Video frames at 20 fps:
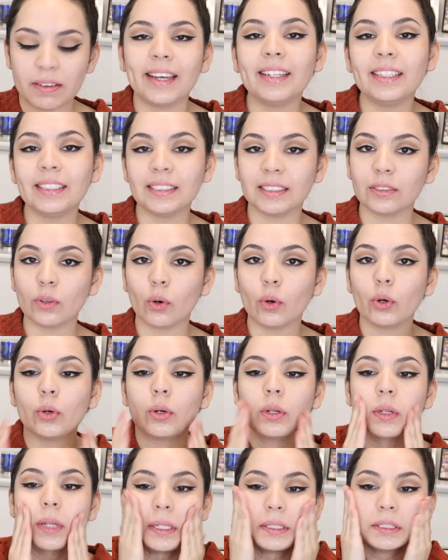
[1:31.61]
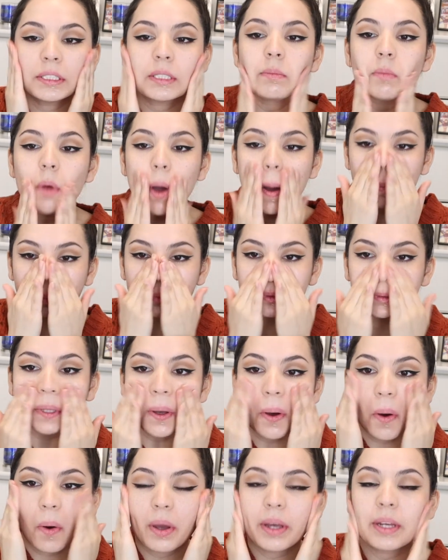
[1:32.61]
It is an oil cleansing balm,
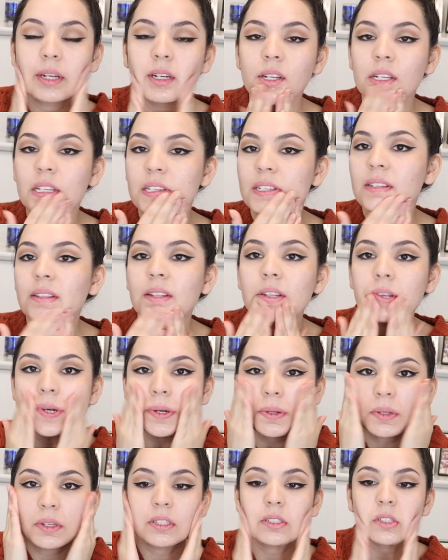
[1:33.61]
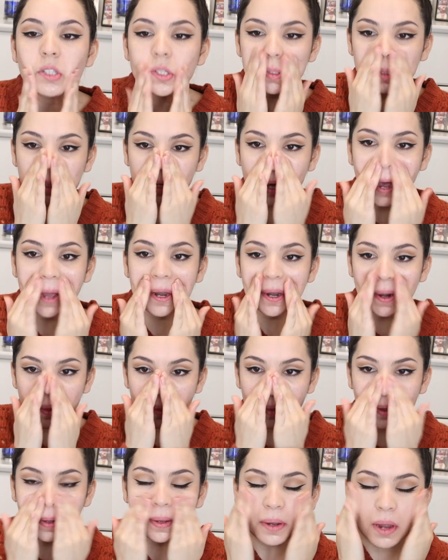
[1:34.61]
so it is literally just kind of
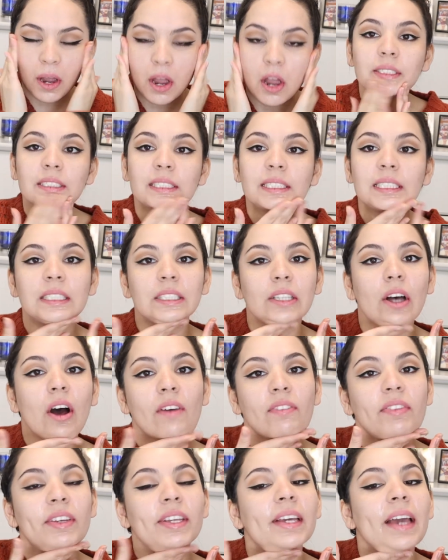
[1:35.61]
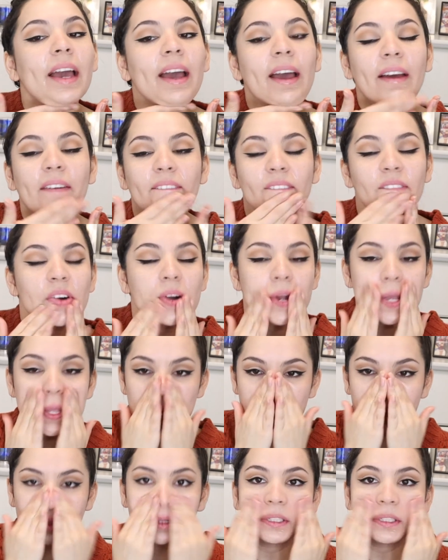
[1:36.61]
like dissolving everything.